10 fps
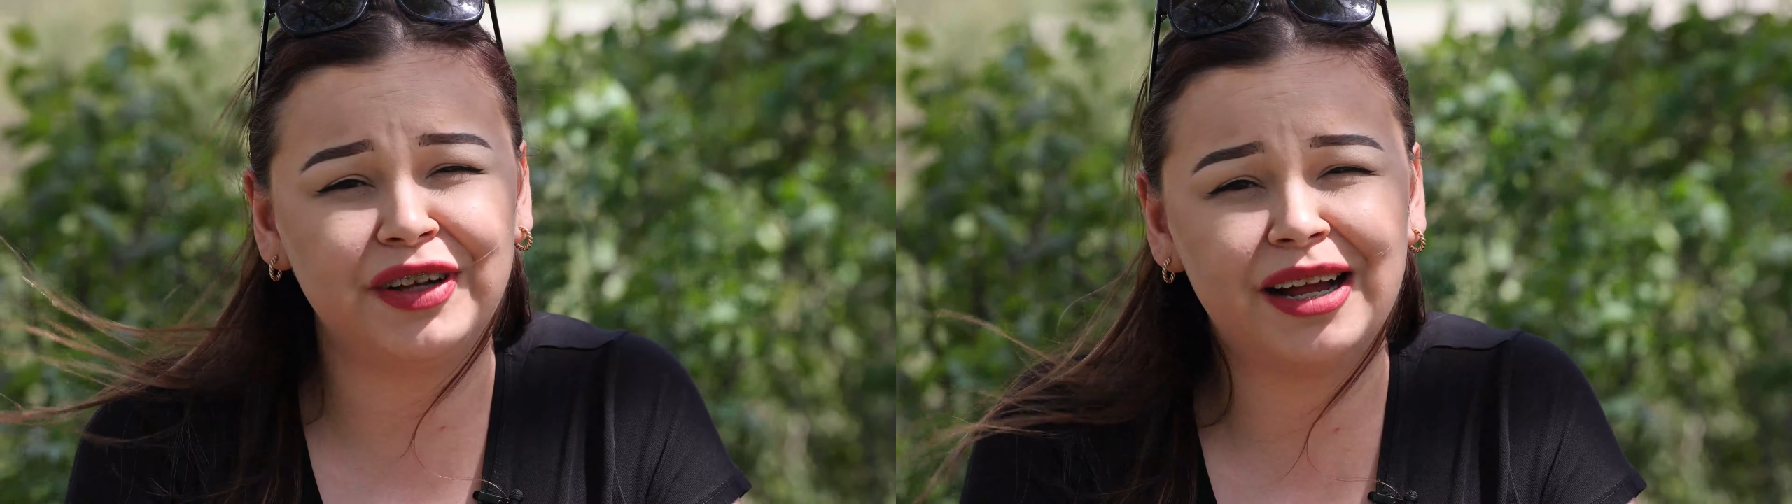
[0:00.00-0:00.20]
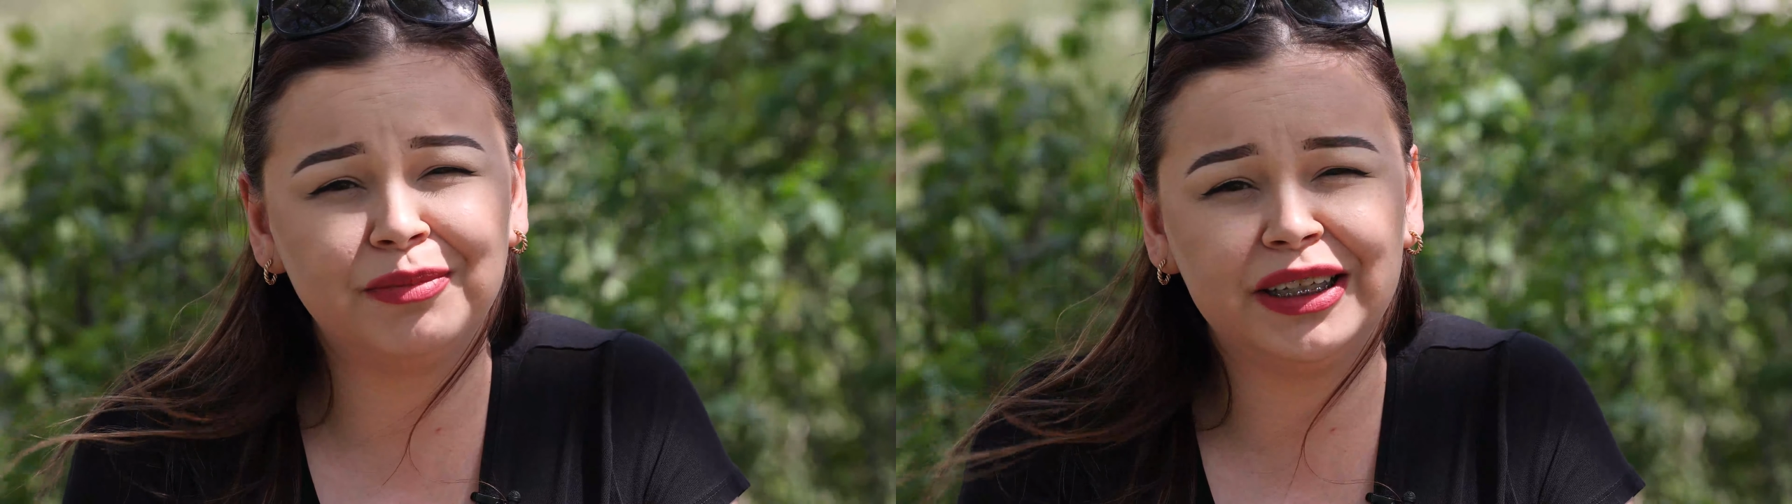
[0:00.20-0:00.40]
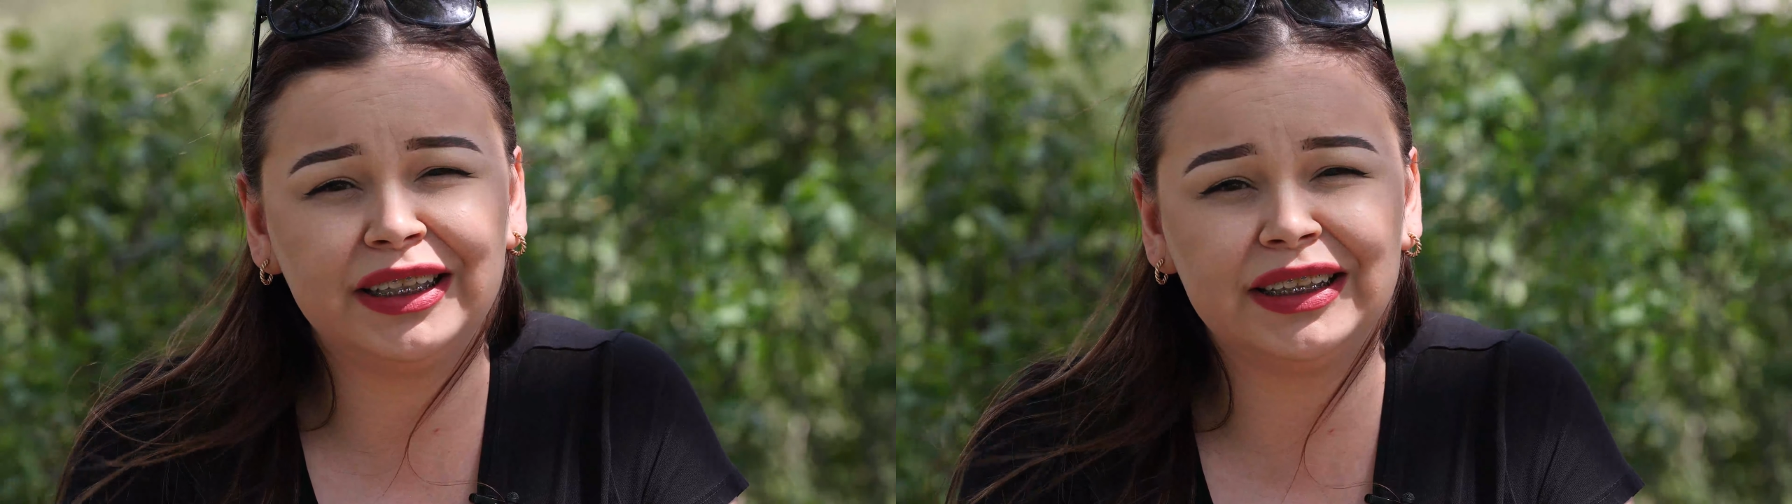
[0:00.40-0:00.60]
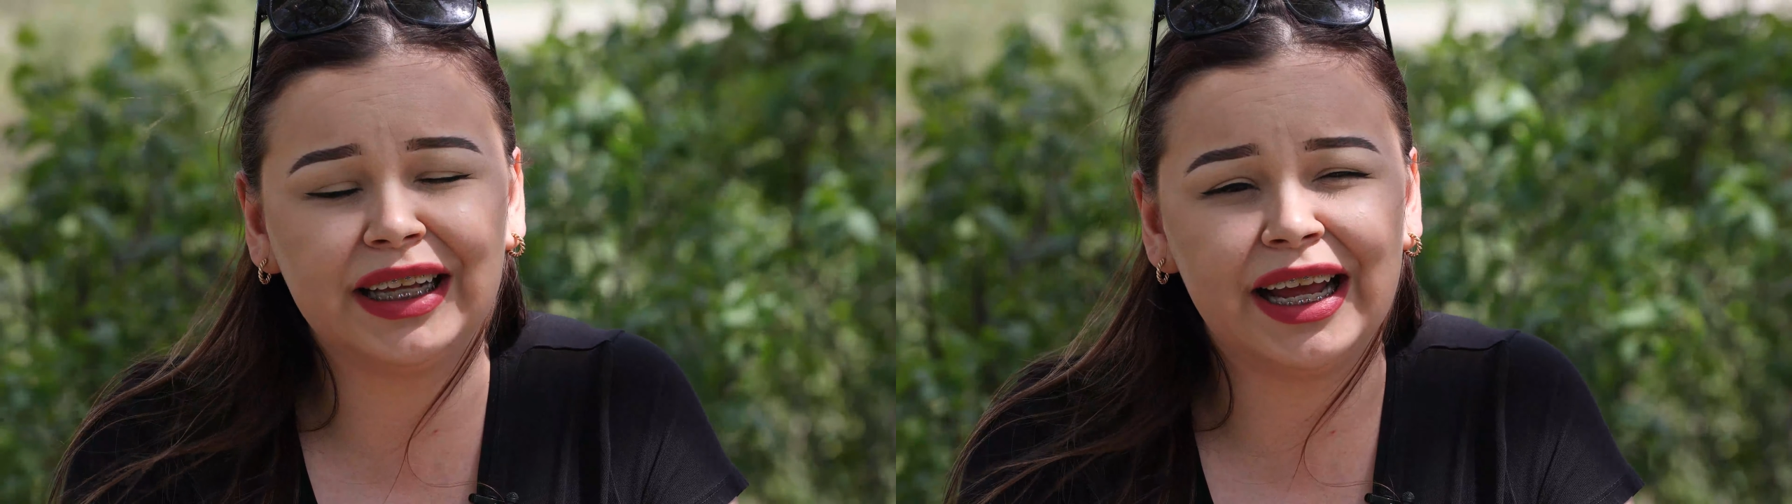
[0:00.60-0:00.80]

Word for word: families